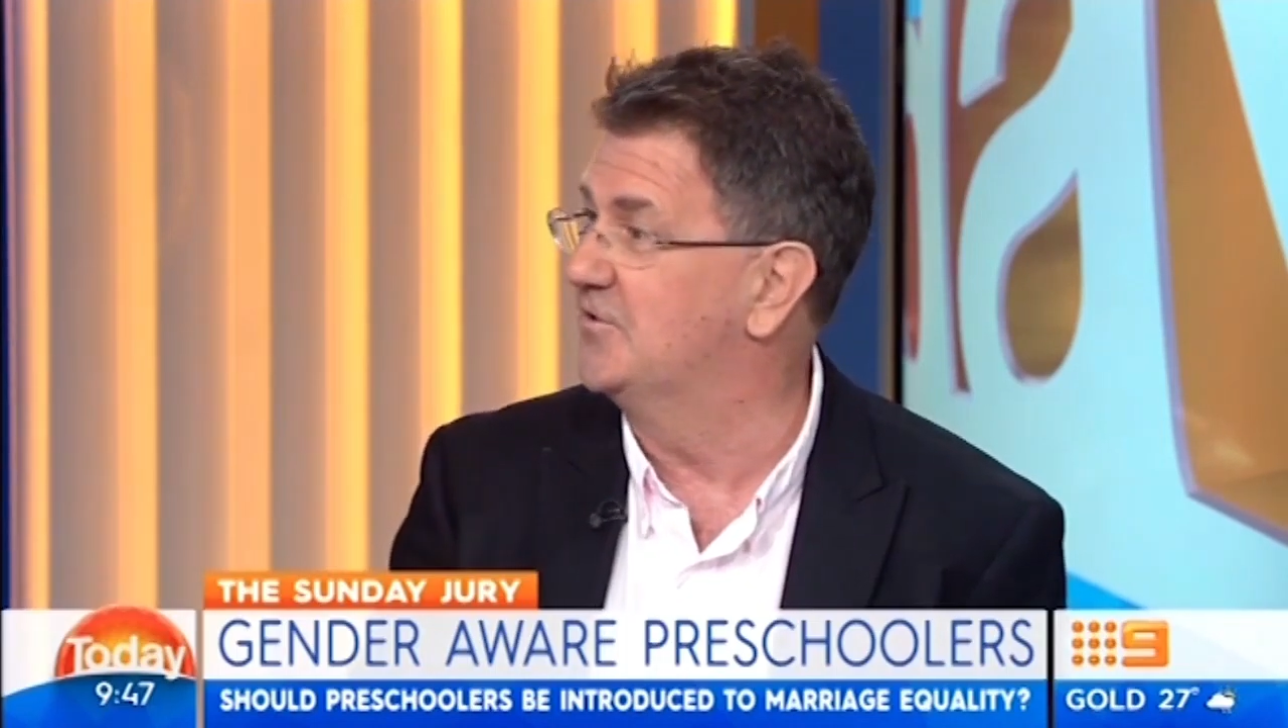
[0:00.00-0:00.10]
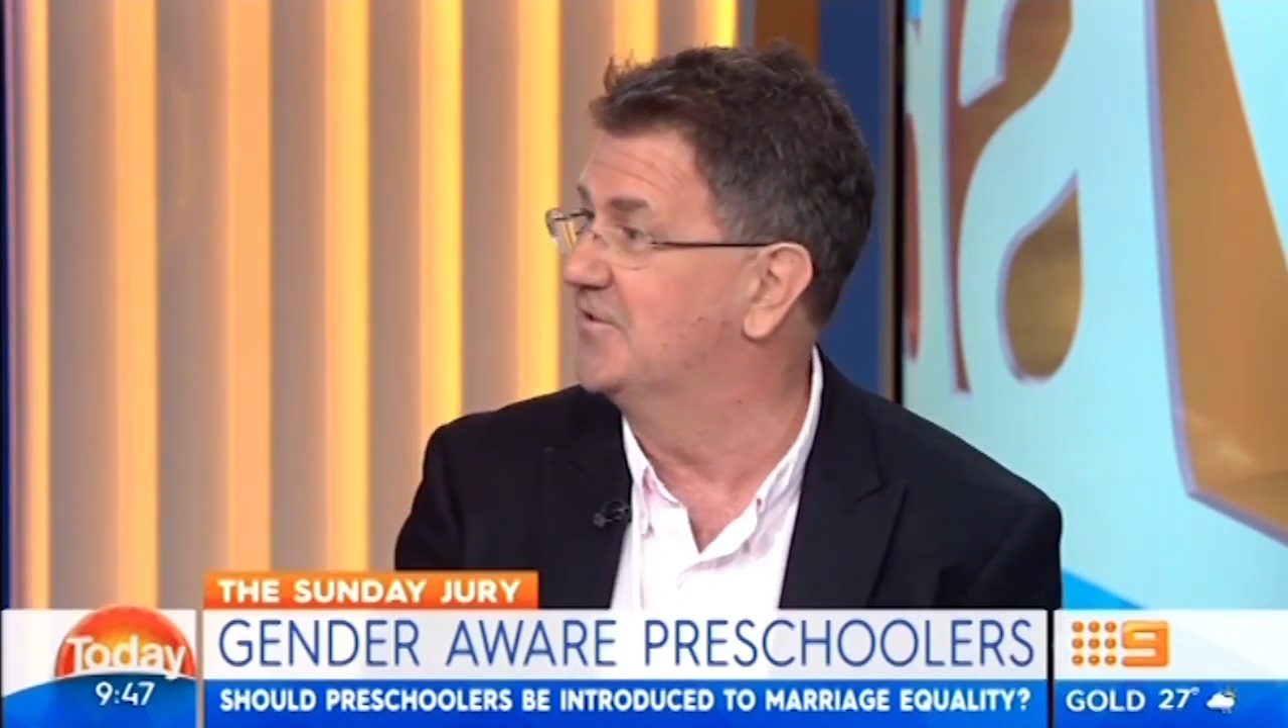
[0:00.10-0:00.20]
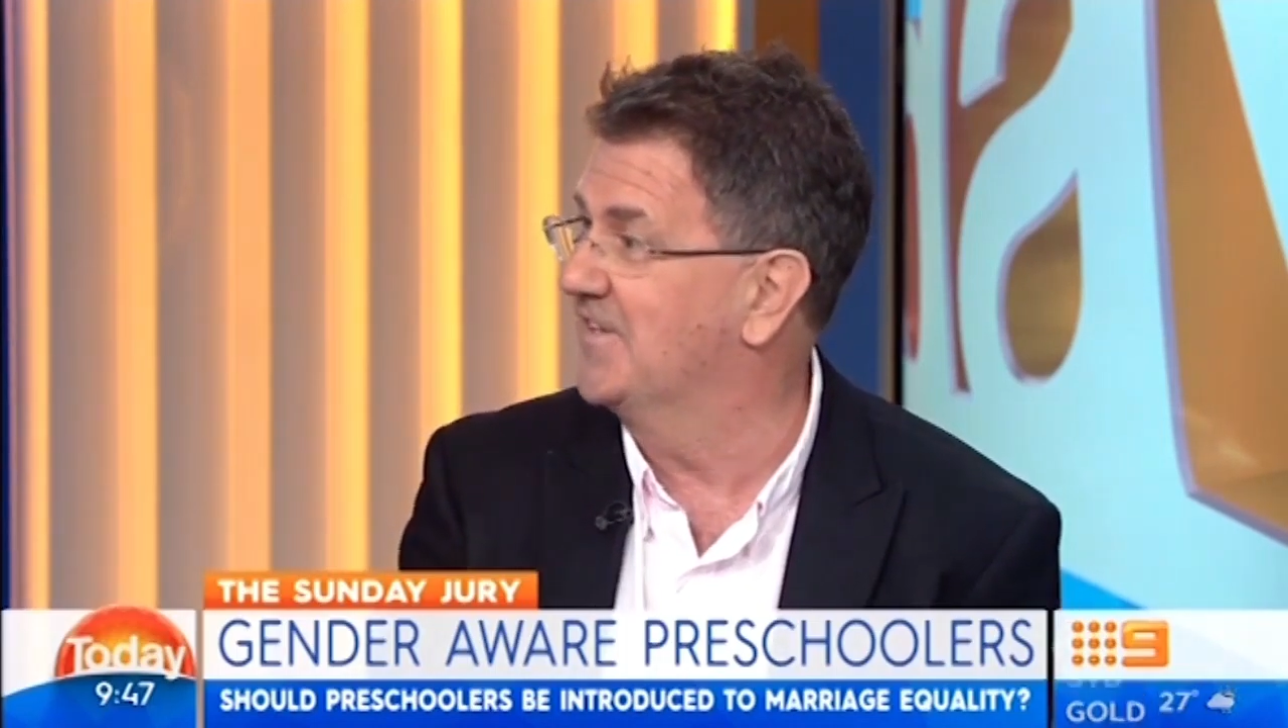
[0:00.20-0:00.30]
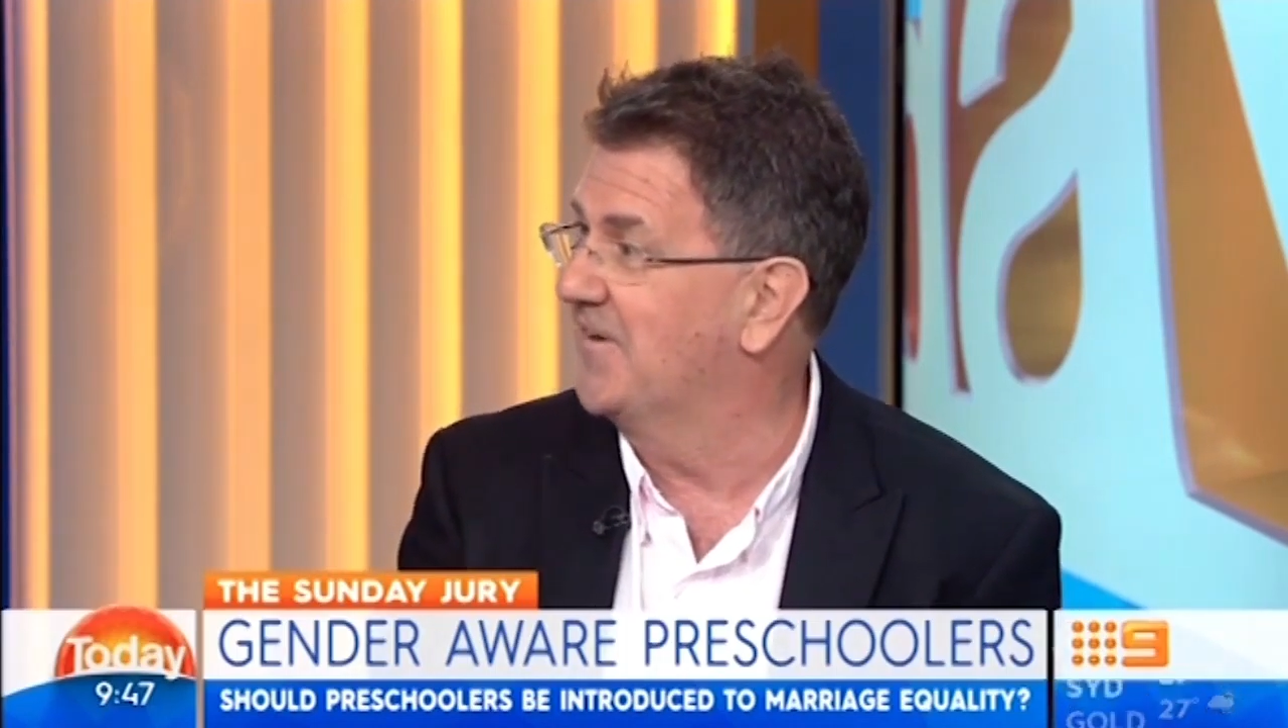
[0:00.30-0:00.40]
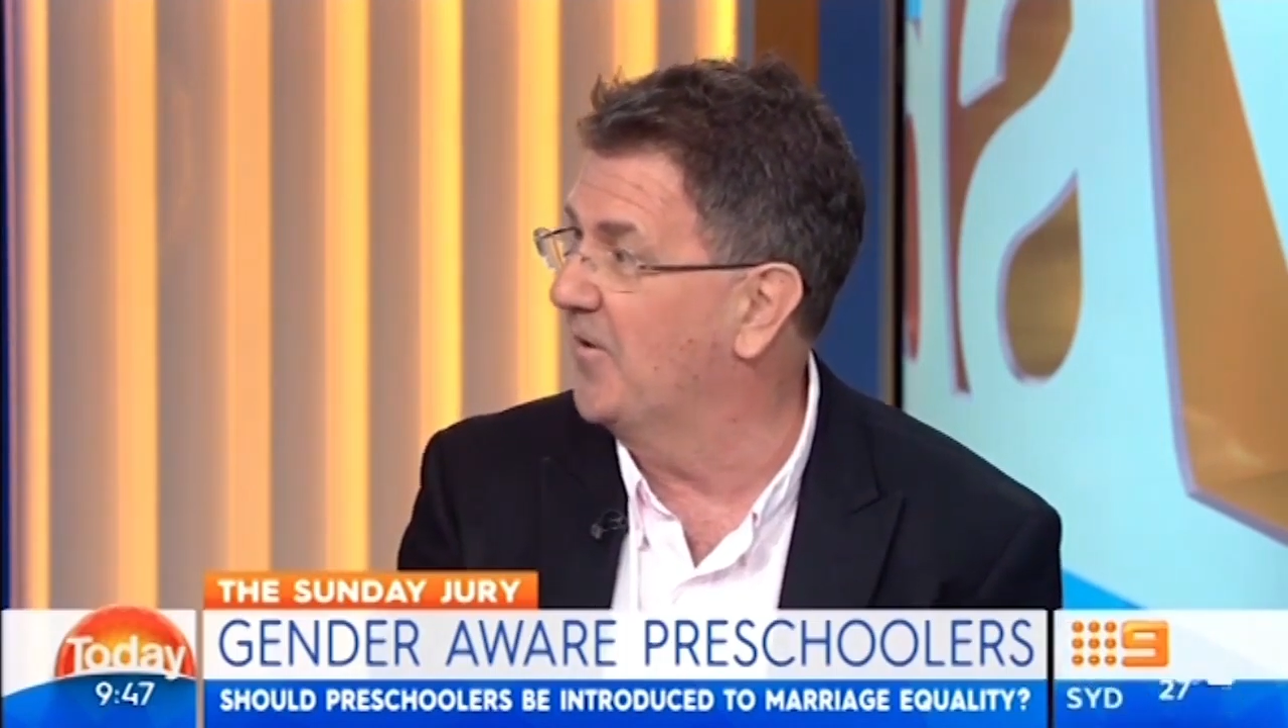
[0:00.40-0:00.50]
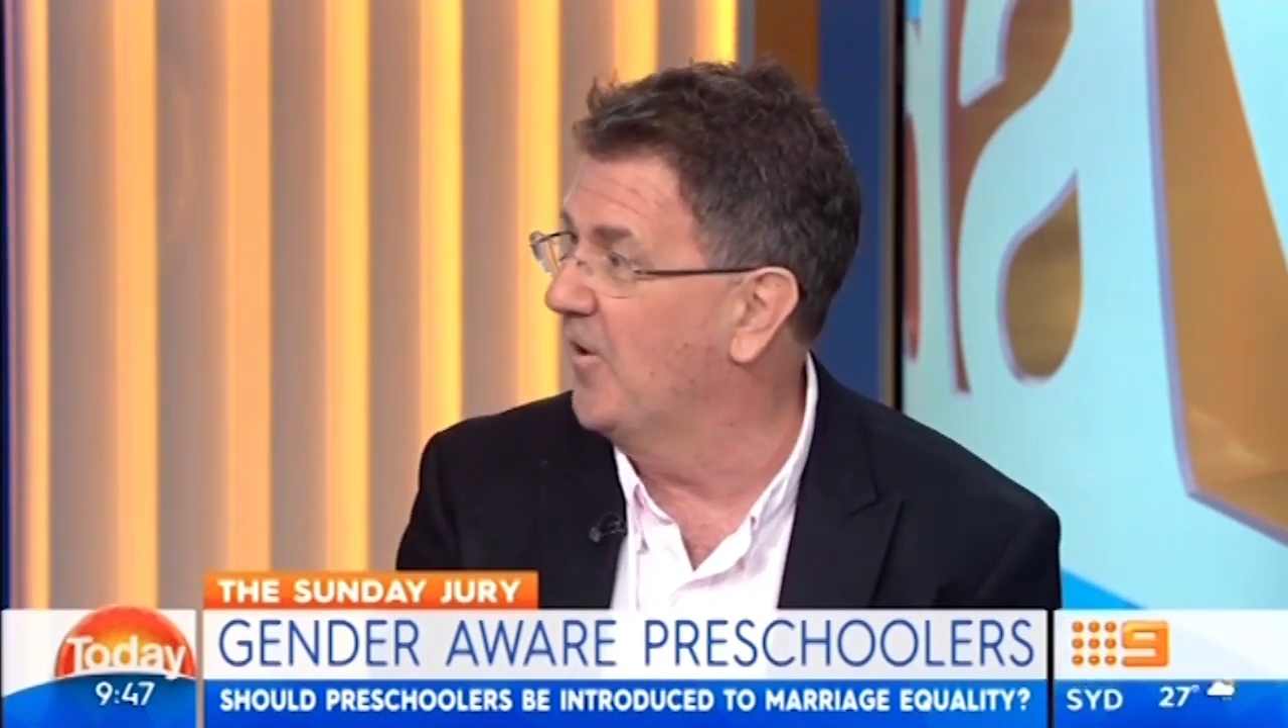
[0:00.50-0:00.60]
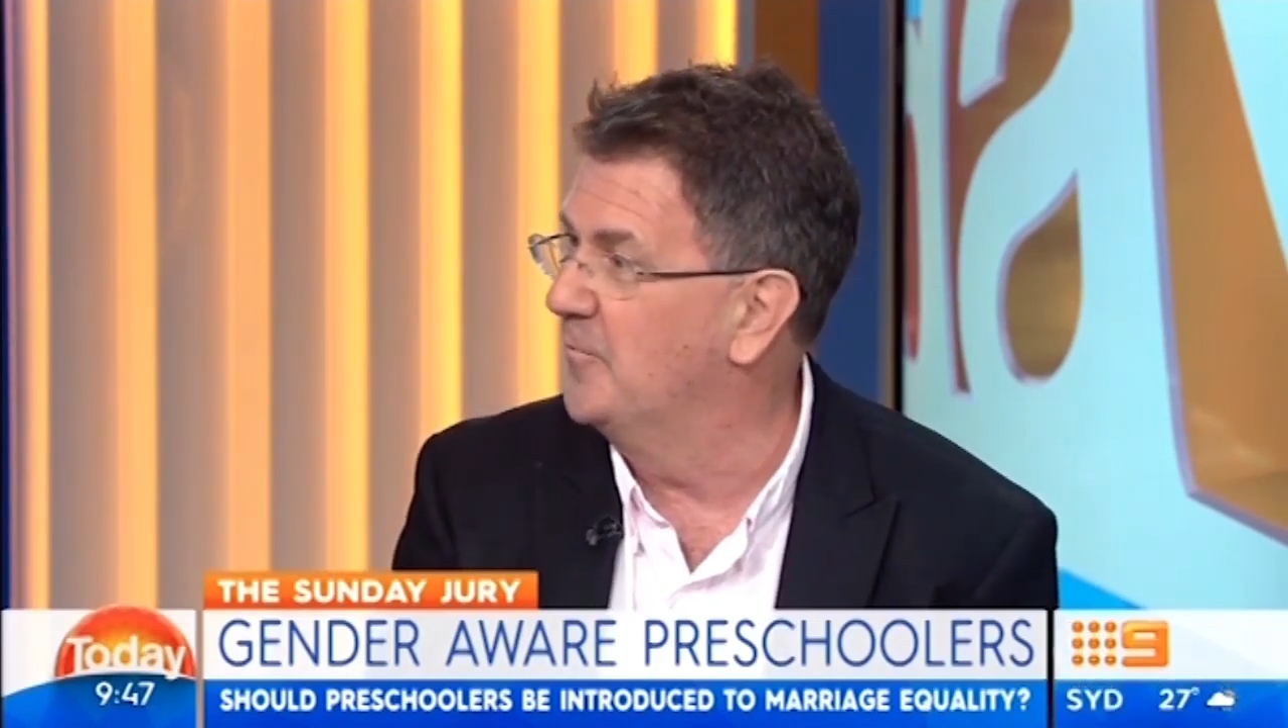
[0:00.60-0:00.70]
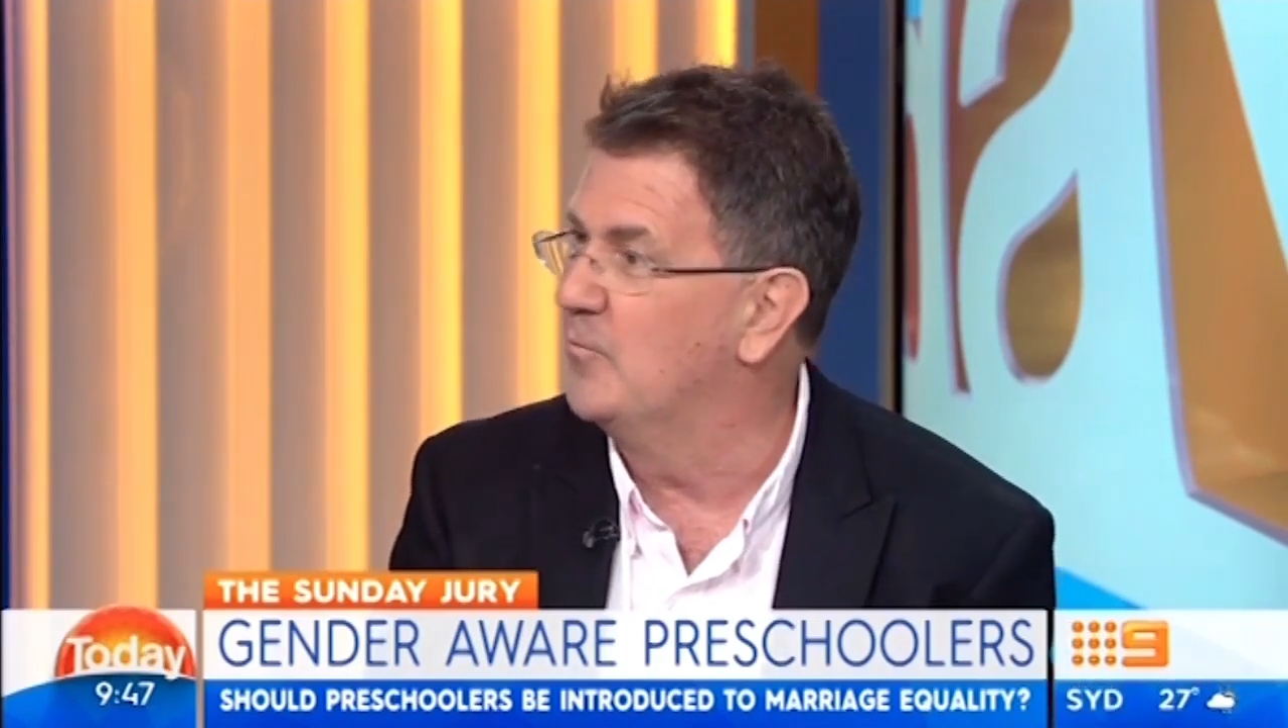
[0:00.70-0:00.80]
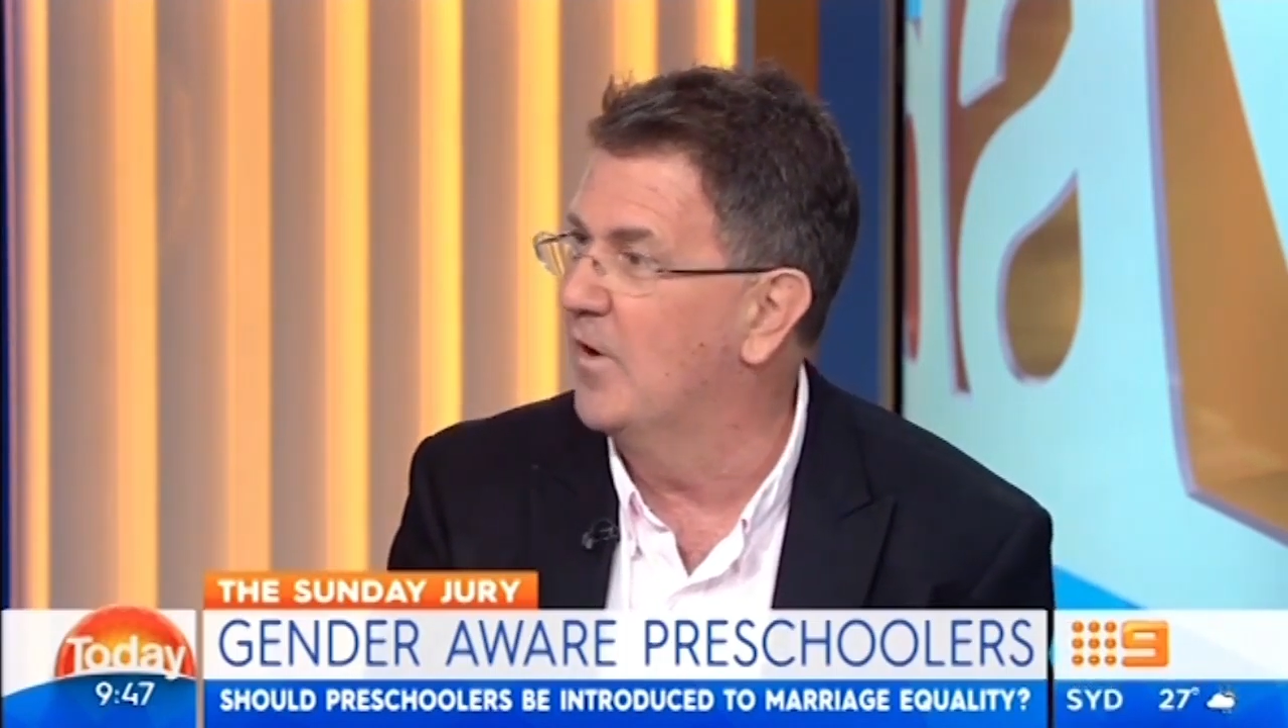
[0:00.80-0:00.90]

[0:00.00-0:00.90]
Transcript: should start at home in mm.